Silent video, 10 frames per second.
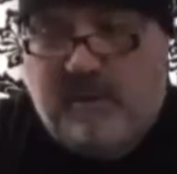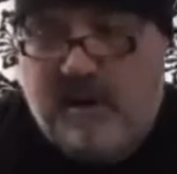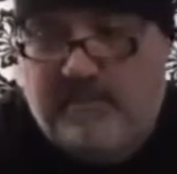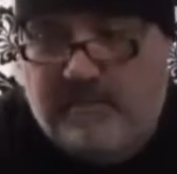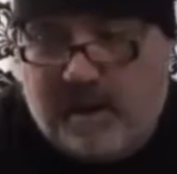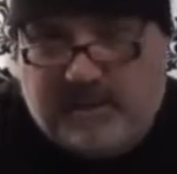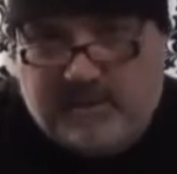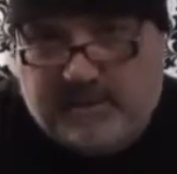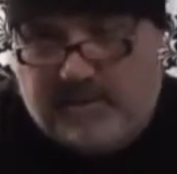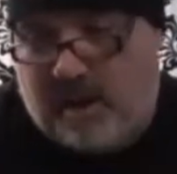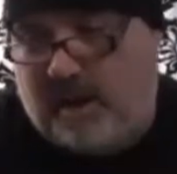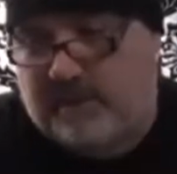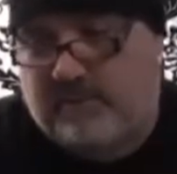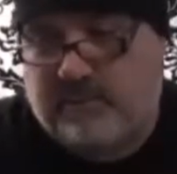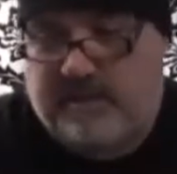Unbox the
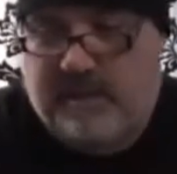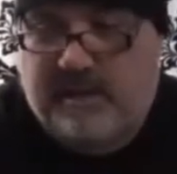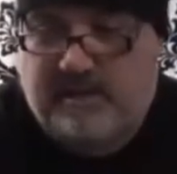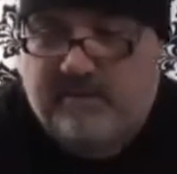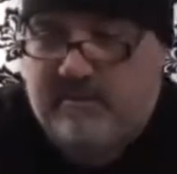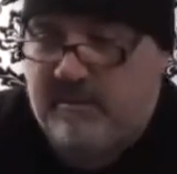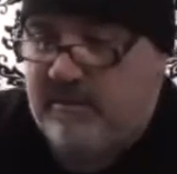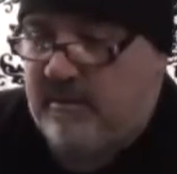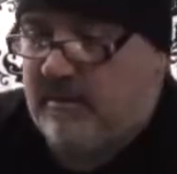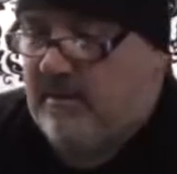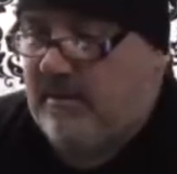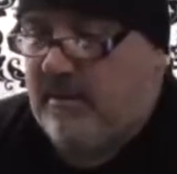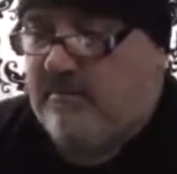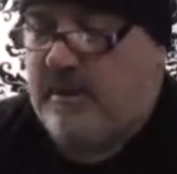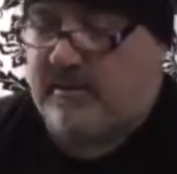Box, where today,
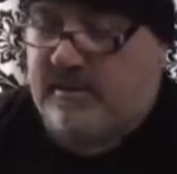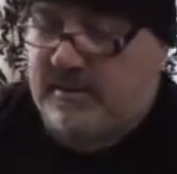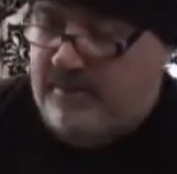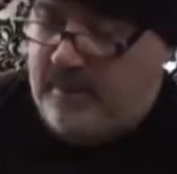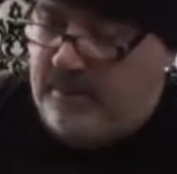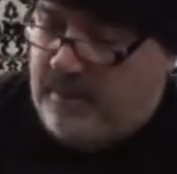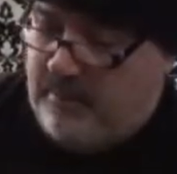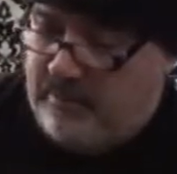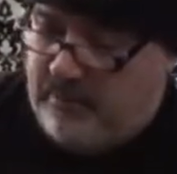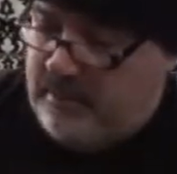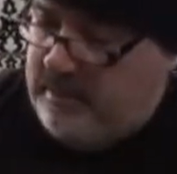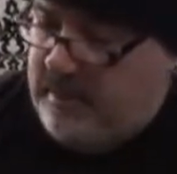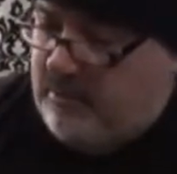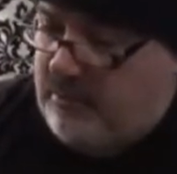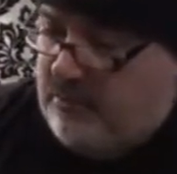pick this up, I'm going to be putting
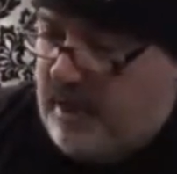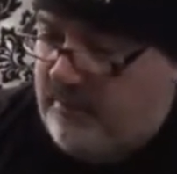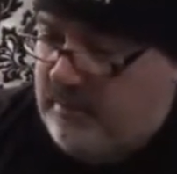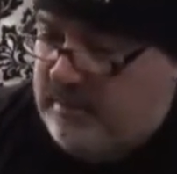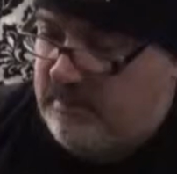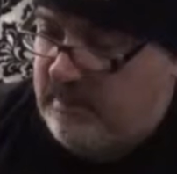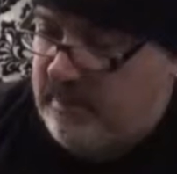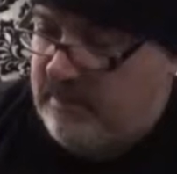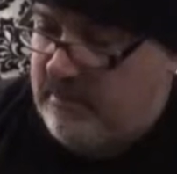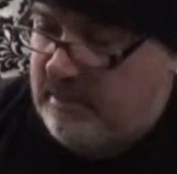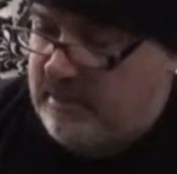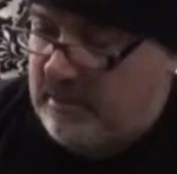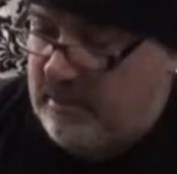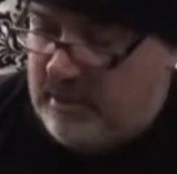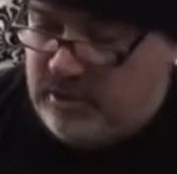together a driving simulator. It's the
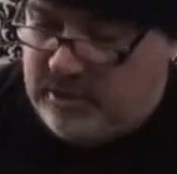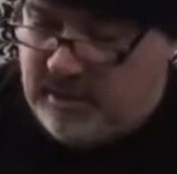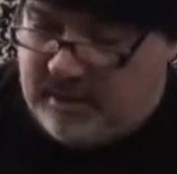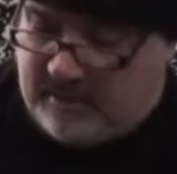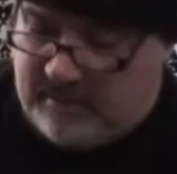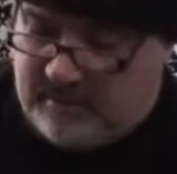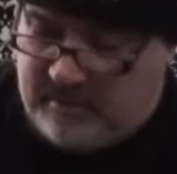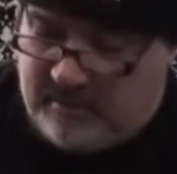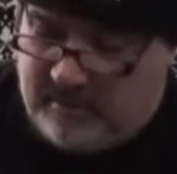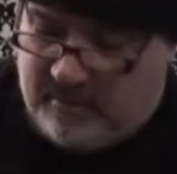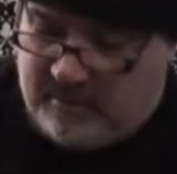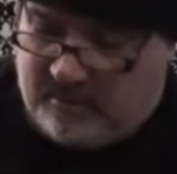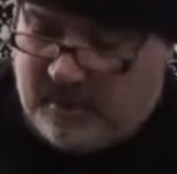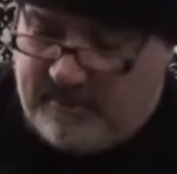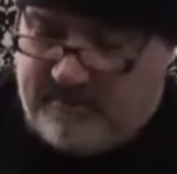Logitech
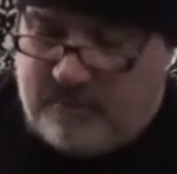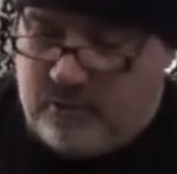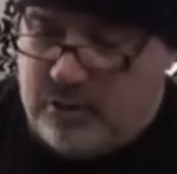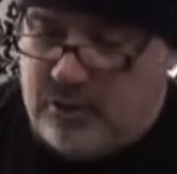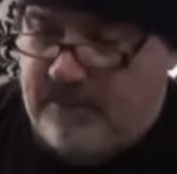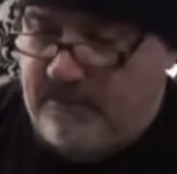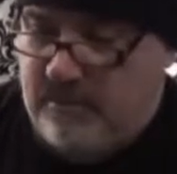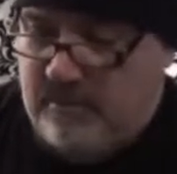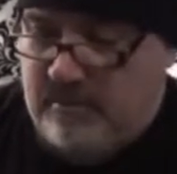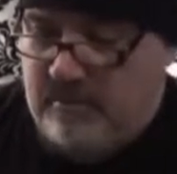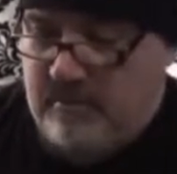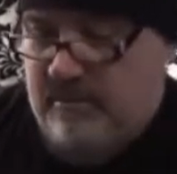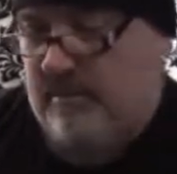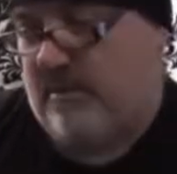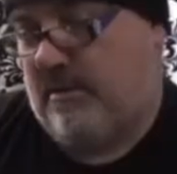Driving Force Shifter.
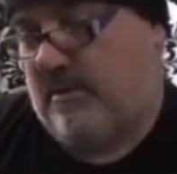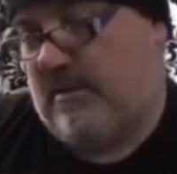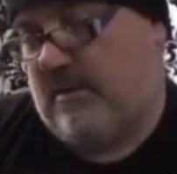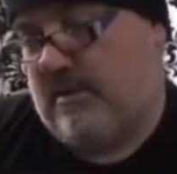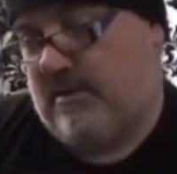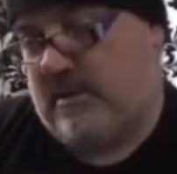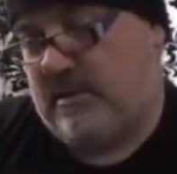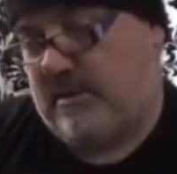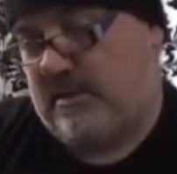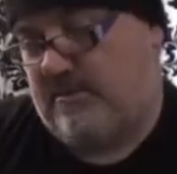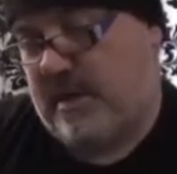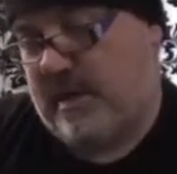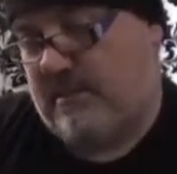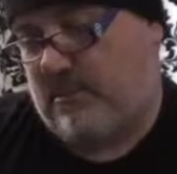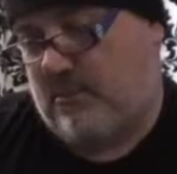This is
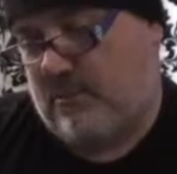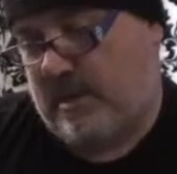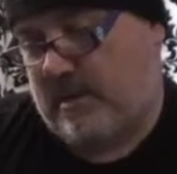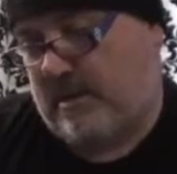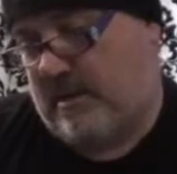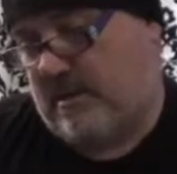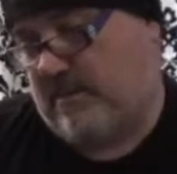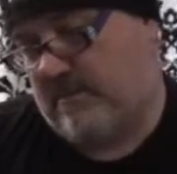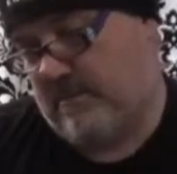compatible with, I'm